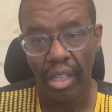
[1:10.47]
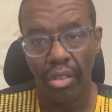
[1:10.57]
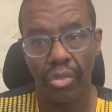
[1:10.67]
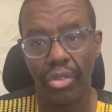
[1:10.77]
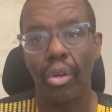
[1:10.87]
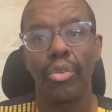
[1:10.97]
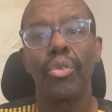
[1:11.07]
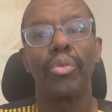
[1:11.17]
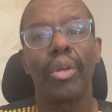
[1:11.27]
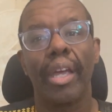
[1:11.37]
so
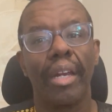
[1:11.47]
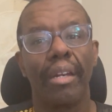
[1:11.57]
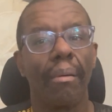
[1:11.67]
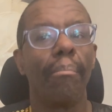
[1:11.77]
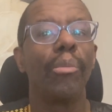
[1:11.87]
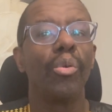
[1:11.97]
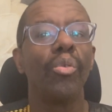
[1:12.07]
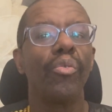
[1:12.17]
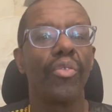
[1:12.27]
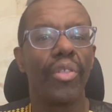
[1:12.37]
you can
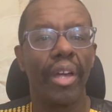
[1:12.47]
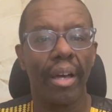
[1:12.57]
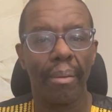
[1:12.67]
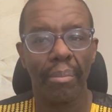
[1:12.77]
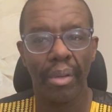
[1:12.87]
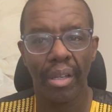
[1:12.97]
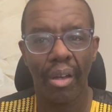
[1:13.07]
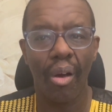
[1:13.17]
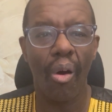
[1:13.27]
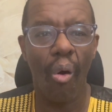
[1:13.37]
move them
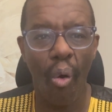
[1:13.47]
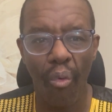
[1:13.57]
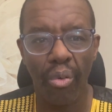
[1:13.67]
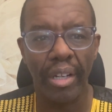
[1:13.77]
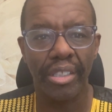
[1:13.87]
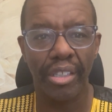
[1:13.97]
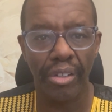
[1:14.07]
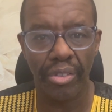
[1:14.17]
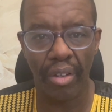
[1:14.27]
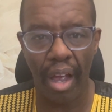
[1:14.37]
over a
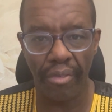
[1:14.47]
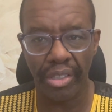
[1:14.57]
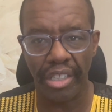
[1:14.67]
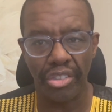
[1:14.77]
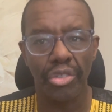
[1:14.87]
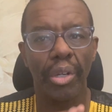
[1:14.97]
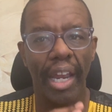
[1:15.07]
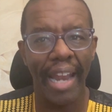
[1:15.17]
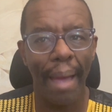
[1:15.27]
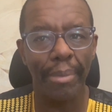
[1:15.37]
series of conversations. You
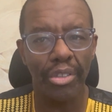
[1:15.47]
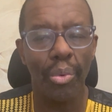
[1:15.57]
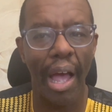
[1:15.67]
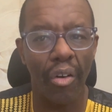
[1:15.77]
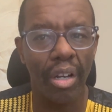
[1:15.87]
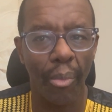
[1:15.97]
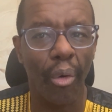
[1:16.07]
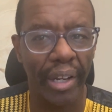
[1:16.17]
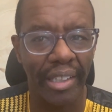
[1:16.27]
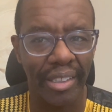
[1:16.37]
cannot be too outcome
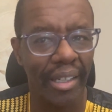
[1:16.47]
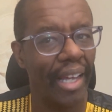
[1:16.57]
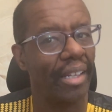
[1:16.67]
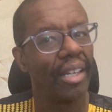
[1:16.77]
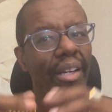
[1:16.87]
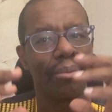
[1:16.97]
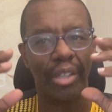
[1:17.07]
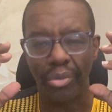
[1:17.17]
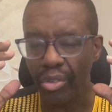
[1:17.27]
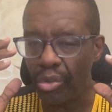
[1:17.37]
oriented.
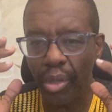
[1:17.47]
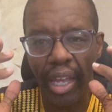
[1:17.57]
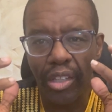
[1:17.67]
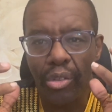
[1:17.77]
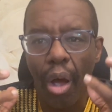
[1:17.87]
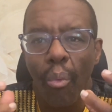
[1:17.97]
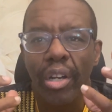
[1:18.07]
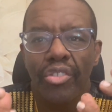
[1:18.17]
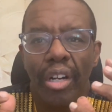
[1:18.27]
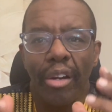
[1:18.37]
You don't want
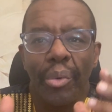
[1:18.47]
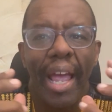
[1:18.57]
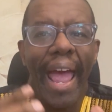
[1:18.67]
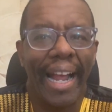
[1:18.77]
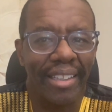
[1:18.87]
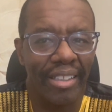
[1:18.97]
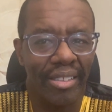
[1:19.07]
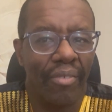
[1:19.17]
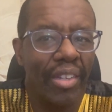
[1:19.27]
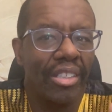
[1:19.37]
to generate reactants.
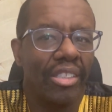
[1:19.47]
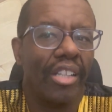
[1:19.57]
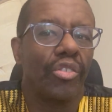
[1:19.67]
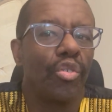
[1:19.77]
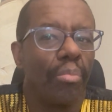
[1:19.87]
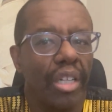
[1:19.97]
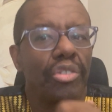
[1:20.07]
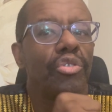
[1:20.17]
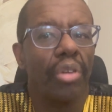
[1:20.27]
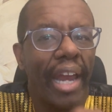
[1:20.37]
If they sense too much,
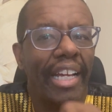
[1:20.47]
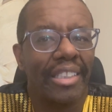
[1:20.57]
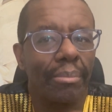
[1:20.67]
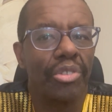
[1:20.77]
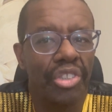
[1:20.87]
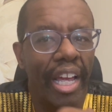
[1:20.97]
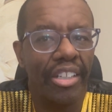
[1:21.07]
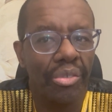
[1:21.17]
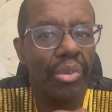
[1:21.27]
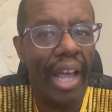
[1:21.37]
you're trying to get them to change
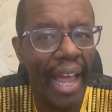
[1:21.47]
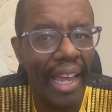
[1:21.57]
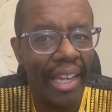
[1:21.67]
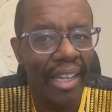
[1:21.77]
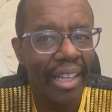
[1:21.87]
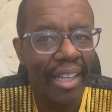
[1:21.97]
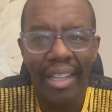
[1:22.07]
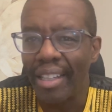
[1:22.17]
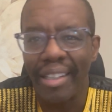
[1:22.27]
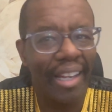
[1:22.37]
today,
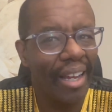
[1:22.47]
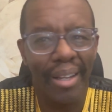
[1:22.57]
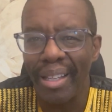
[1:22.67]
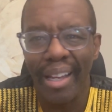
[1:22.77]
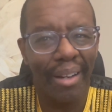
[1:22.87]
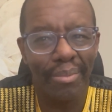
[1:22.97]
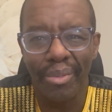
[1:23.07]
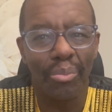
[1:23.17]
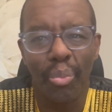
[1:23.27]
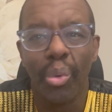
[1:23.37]
they
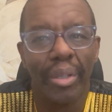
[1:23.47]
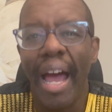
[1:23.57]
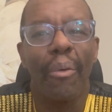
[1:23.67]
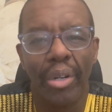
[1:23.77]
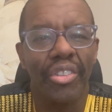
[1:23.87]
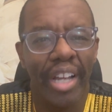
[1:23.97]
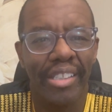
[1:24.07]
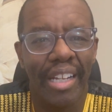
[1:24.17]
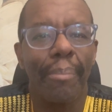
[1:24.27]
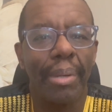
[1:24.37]
will not want to change
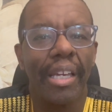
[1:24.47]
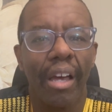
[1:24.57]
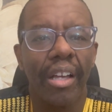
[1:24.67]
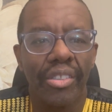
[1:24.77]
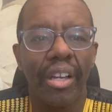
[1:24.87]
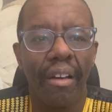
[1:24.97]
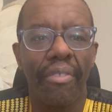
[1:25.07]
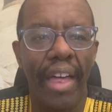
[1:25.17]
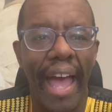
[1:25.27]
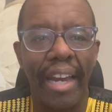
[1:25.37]
today because of
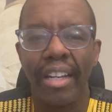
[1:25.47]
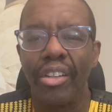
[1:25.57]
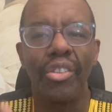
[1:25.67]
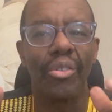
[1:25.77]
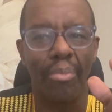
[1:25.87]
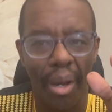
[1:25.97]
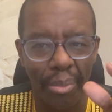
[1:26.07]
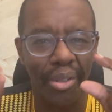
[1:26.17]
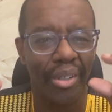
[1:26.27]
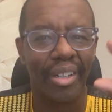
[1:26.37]
that.
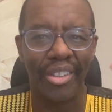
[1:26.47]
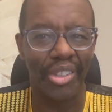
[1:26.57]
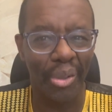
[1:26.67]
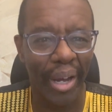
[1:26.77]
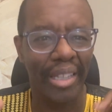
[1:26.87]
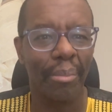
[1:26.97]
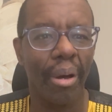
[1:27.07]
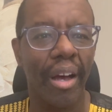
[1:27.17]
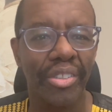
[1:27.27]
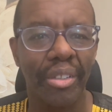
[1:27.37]
Remember, you ain't the
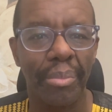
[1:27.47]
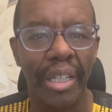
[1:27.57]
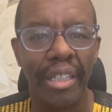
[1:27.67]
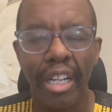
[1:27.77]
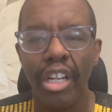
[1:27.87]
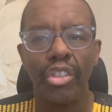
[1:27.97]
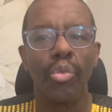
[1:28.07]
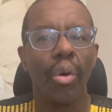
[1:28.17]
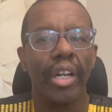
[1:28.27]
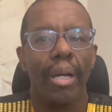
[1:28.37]
boss of me. You
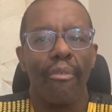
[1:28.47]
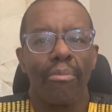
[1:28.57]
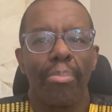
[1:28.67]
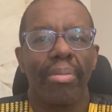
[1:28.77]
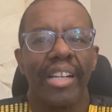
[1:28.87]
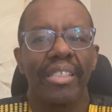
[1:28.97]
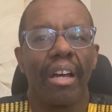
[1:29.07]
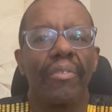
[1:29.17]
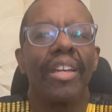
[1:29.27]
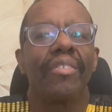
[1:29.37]
want to come from a place
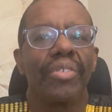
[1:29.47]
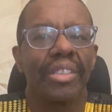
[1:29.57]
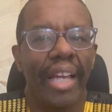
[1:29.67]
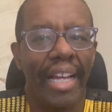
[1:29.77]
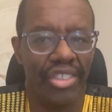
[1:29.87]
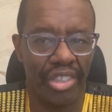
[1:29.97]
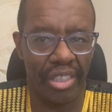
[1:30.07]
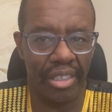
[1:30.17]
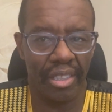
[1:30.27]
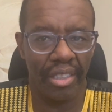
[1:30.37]
of
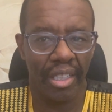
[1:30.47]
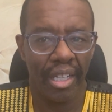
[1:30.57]
invitation,